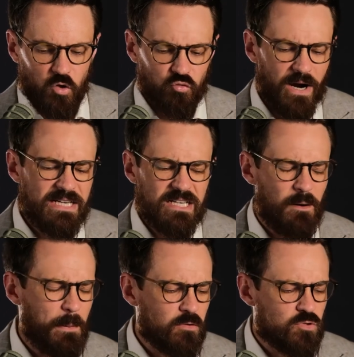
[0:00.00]
writing
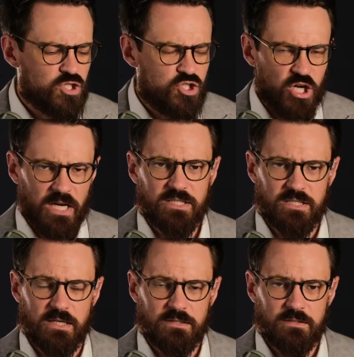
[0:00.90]
about
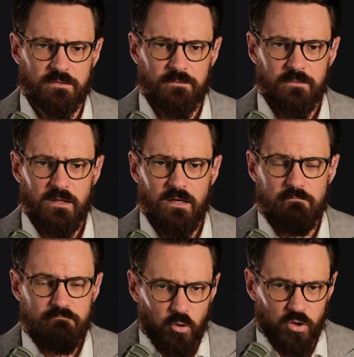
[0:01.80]
justice
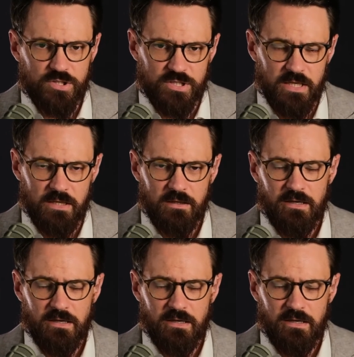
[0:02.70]
and mercy,